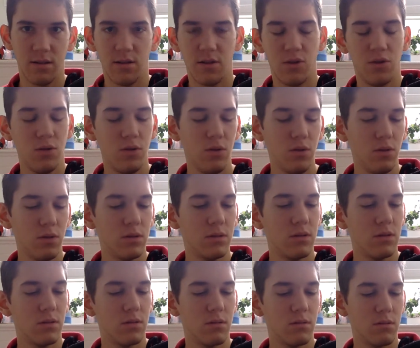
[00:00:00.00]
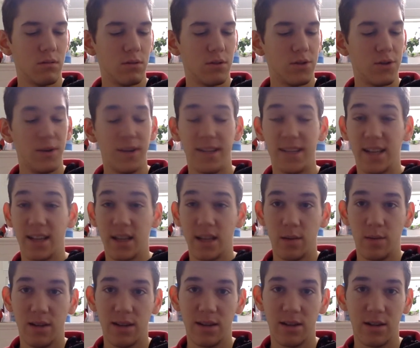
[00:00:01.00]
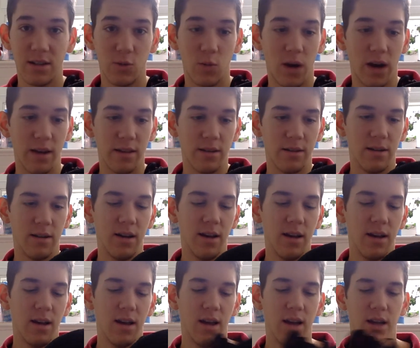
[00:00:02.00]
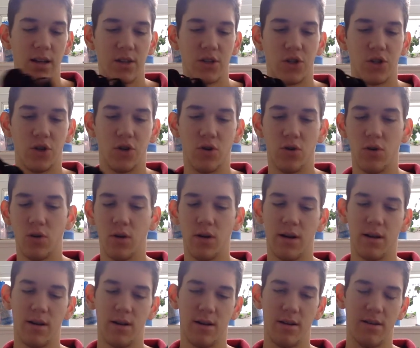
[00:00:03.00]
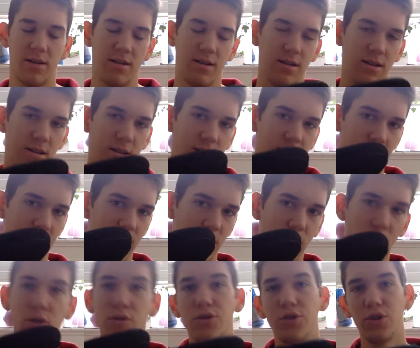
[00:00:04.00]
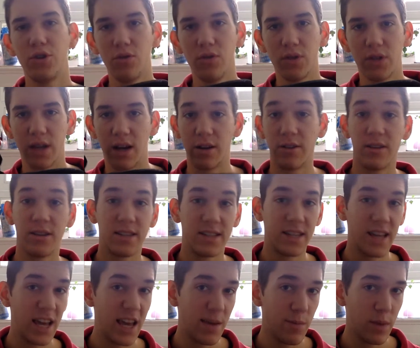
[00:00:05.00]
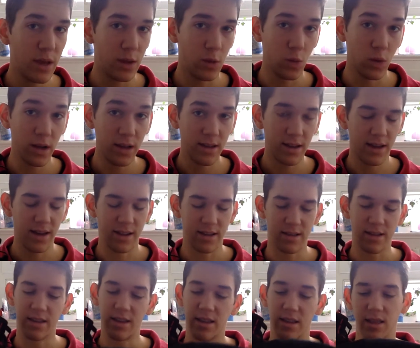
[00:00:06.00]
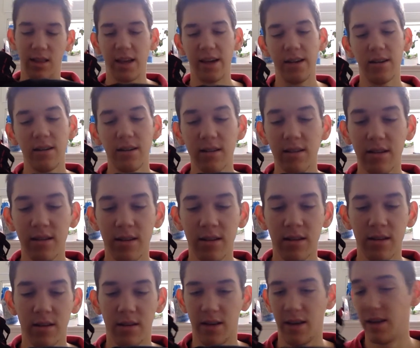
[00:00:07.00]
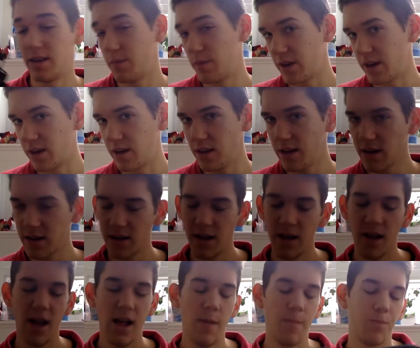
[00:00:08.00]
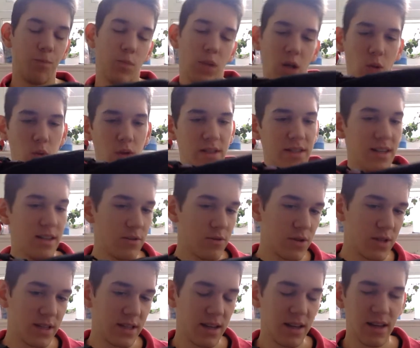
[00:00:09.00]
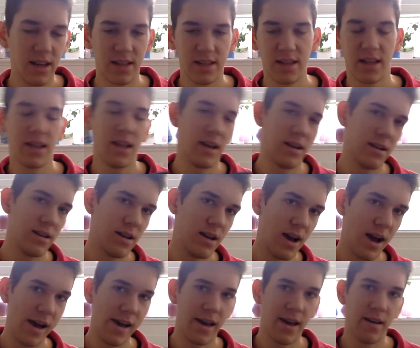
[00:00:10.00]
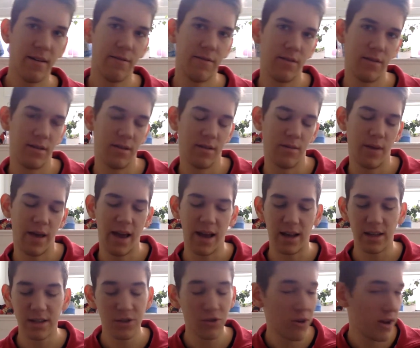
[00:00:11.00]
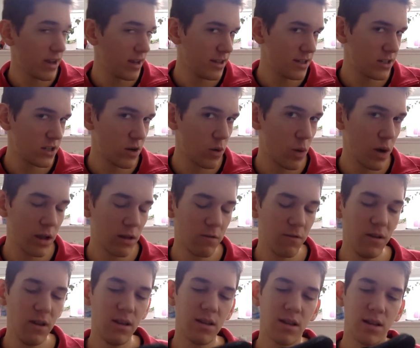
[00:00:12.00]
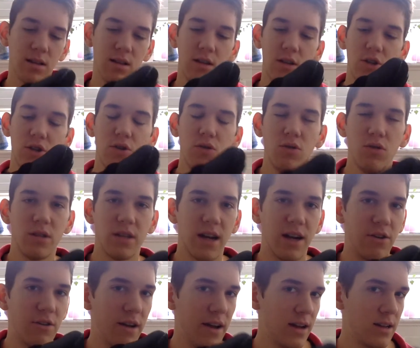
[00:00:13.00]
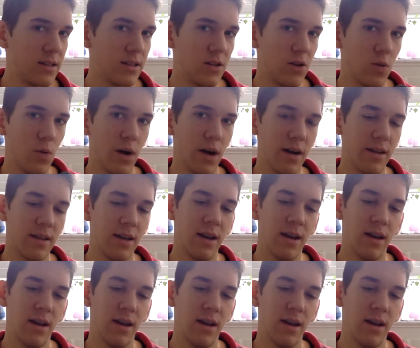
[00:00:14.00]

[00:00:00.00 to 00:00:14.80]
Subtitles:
2-3 centimeters wider. So both shoes are the same in width and in length in the beginning. But what's interesting is that I have extra wide feet, and these shoes are extra wide.